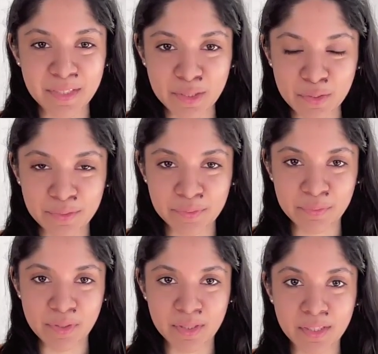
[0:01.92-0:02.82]

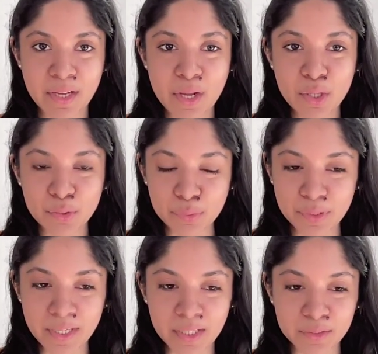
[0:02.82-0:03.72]
Everyone.
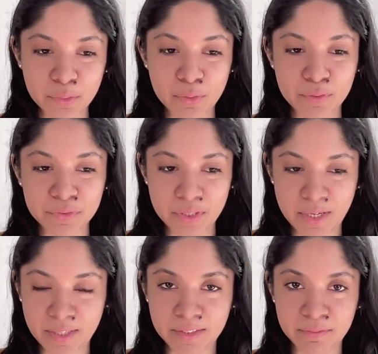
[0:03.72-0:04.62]
Today I thought of
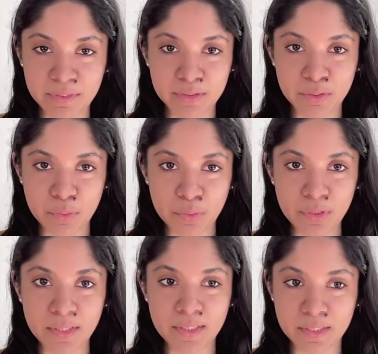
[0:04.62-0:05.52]
sharing with you
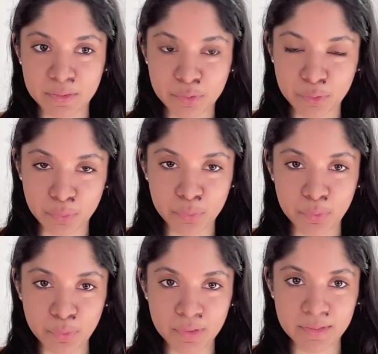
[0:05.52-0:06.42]
all a
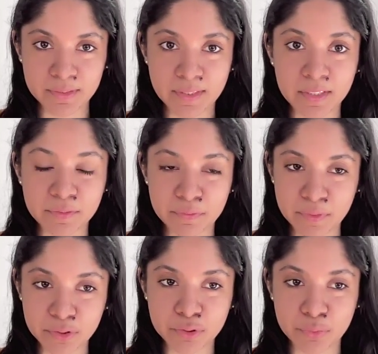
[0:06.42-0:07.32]
tool that
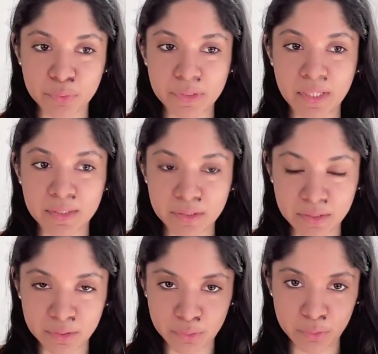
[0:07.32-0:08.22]
which you
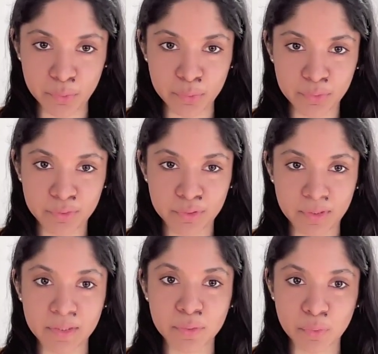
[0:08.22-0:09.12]
can use
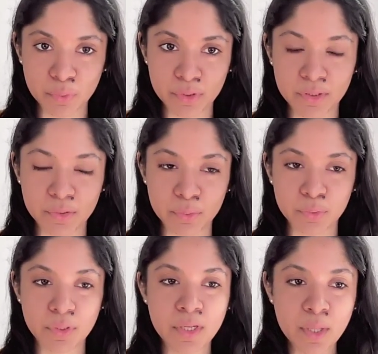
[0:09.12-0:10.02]
in order
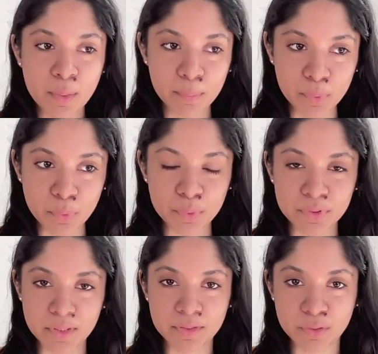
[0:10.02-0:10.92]
to
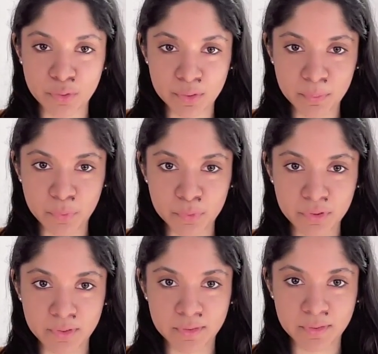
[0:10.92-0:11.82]
process your
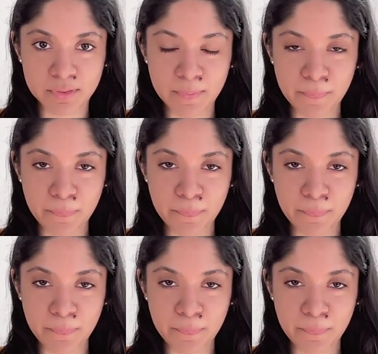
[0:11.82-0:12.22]
emotions.